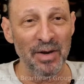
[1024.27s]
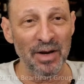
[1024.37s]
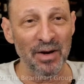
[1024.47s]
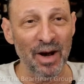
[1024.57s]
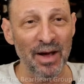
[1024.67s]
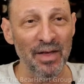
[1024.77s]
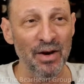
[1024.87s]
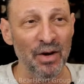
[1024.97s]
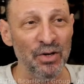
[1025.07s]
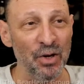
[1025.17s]
hi there,
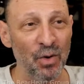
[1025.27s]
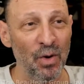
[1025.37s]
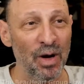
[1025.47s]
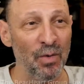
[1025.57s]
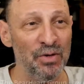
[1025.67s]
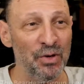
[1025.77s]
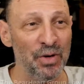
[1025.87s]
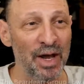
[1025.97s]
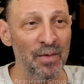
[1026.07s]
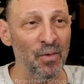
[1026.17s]
so what's your
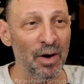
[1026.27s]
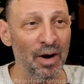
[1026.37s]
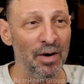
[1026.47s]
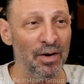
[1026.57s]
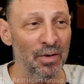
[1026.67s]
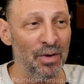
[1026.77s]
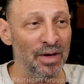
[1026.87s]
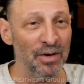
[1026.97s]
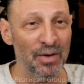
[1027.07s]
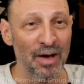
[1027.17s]
name, where are you, and do
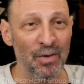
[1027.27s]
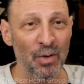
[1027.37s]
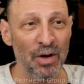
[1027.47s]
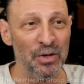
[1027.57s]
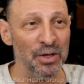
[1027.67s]
you have a question?